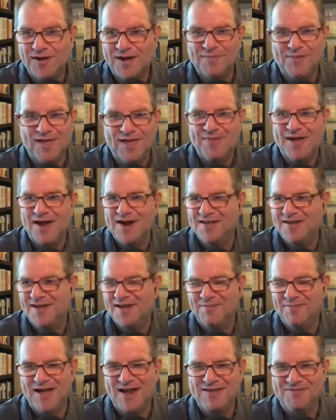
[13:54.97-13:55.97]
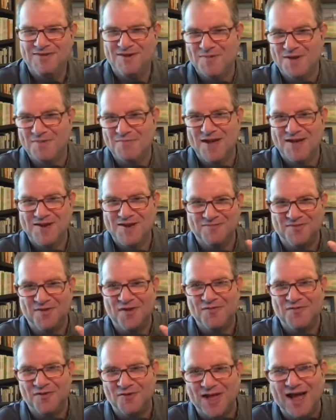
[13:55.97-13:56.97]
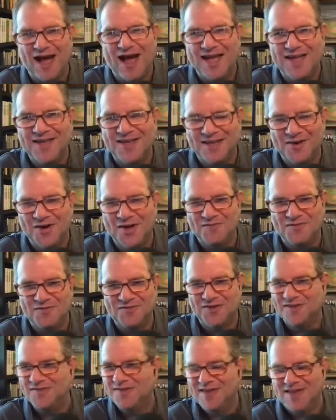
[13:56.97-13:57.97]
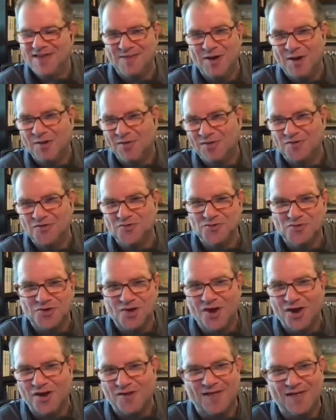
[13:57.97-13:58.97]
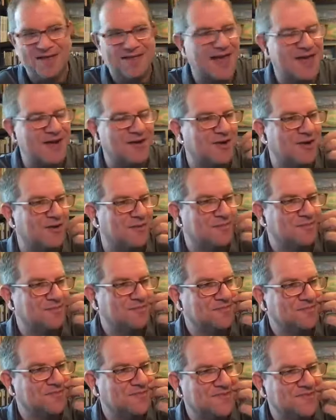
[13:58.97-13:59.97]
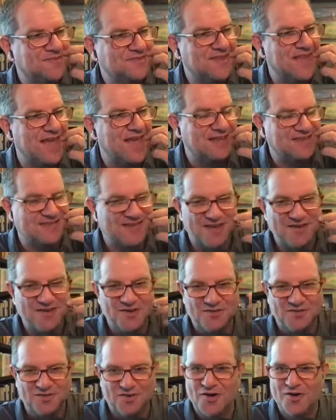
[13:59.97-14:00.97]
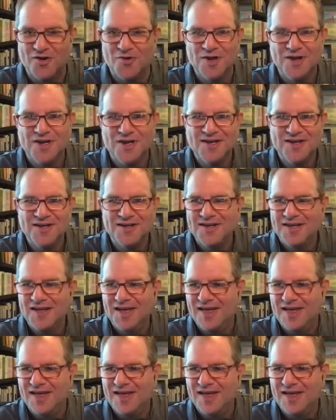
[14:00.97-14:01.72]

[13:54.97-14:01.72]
I'm, I'm not, I'm not even in my mind a Volvo guy. And all of a sudden they came out with a cool car, like, I don't know, eight, ten years ago. Mm-hmm.